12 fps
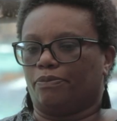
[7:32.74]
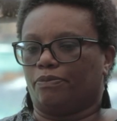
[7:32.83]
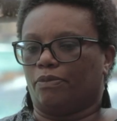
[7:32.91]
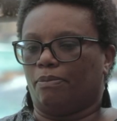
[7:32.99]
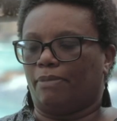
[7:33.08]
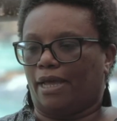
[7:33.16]

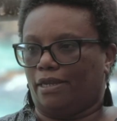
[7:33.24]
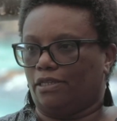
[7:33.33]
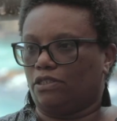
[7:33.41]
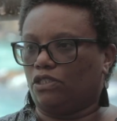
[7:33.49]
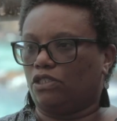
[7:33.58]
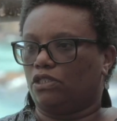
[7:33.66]

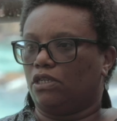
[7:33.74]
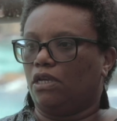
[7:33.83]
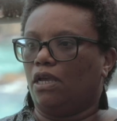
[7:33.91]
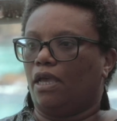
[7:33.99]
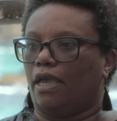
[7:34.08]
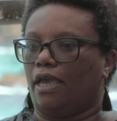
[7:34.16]
manage
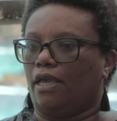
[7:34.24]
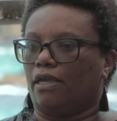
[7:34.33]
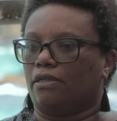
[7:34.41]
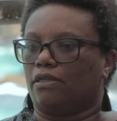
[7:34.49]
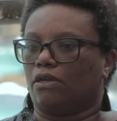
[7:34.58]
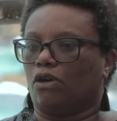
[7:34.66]

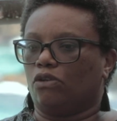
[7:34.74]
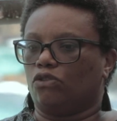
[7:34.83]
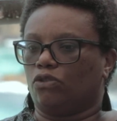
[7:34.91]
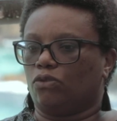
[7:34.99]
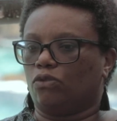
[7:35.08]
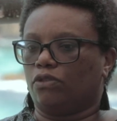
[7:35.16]
and
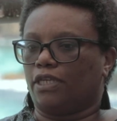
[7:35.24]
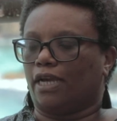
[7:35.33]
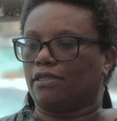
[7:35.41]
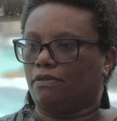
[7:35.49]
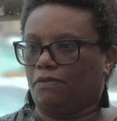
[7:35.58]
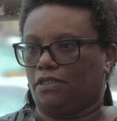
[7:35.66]
control the
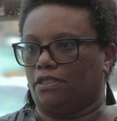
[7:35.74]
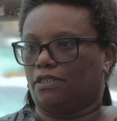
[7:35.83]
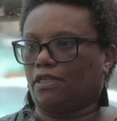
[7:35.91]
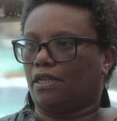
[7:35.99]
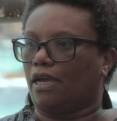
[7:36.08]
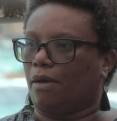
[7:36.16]
activities
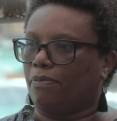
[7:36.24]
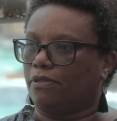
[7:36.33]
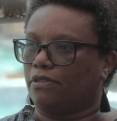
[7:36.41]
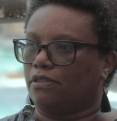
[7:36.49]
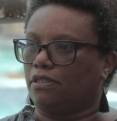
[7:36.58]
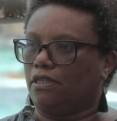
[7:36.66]
that
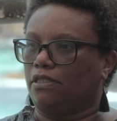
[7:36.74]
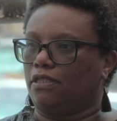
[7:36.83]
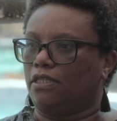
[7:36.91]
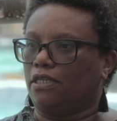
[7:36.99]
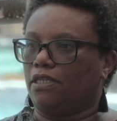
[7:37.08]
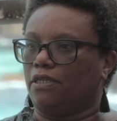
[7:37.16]
happens in
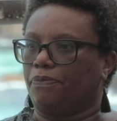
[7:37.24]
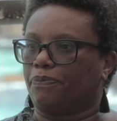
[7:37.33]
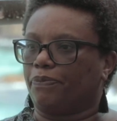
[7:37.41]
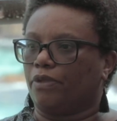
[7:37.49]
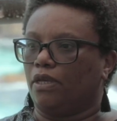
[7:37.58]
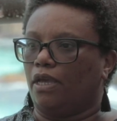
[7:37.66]
the
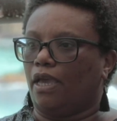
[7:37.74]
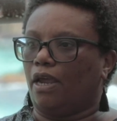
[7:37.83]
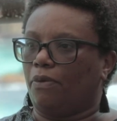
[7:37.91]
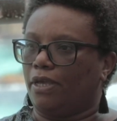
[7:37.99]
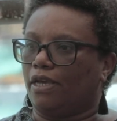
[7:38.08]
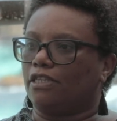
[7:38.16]

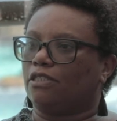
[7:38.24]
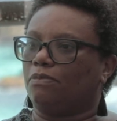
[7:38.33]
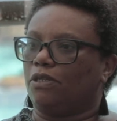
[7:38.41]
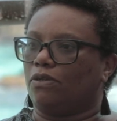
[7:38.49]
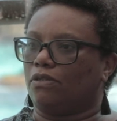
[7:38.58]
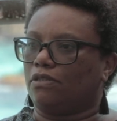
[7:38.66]
areas
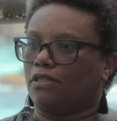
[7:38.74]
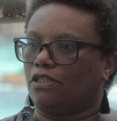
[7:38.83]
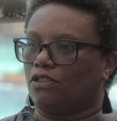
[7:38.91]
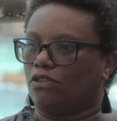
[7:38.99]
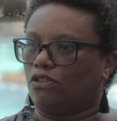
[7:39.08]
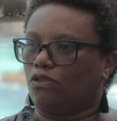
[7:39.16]
beyond
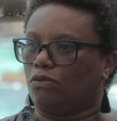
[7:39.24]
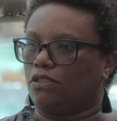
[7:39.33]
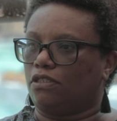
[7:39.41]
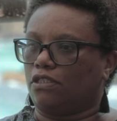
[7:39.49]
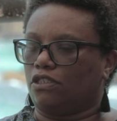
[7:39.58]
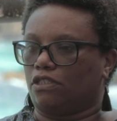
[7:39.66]
national
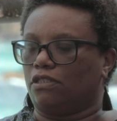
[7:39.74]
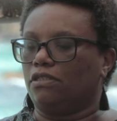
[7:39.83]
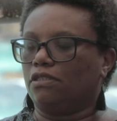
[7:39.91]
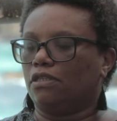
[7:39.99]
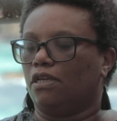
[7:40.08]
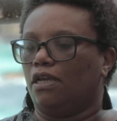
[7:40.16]

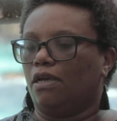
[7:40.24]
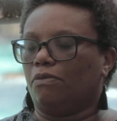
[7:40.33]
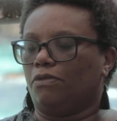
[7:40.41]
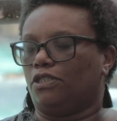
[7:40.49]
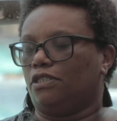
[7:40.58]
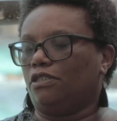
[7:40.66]
jurisdictions,
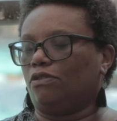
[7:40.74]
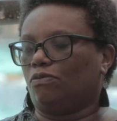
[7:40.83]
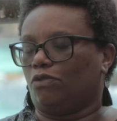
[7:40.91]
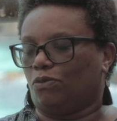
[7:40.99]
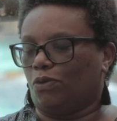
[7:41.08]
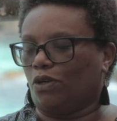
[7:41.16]
which is
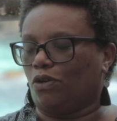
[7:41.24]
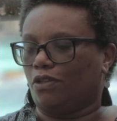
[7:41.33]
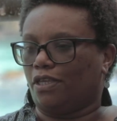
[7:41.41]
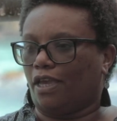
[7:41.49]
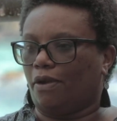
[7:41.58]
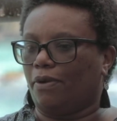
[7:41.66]
what we call
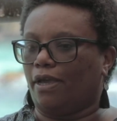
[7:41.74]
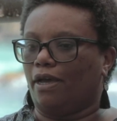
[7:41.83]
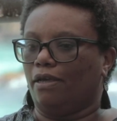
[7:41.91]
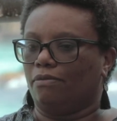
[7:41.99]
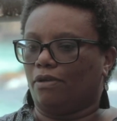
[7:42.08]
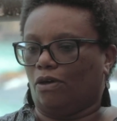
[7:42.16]
the area
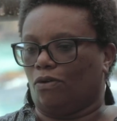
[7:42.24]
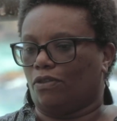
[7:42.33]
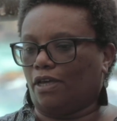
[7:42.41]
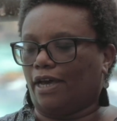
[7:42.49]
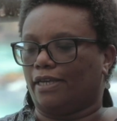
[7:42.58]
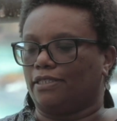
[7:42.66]
or
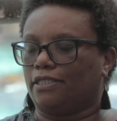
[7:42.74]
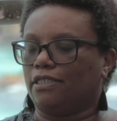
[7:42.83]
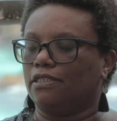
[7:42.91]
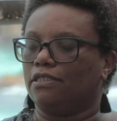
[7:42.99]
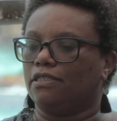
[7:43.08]
the high seas.